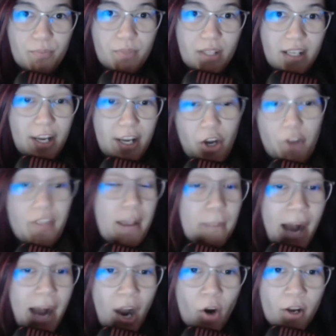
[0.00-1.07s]
Like, are they
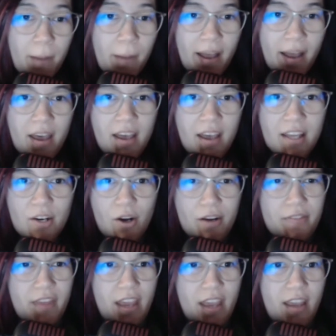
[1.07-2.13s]
empowered by it? Are
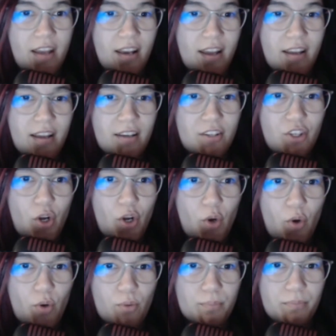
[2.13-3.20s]
they like, you
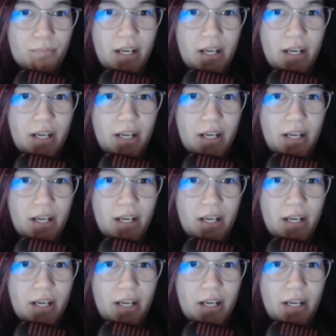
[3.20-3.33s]
know,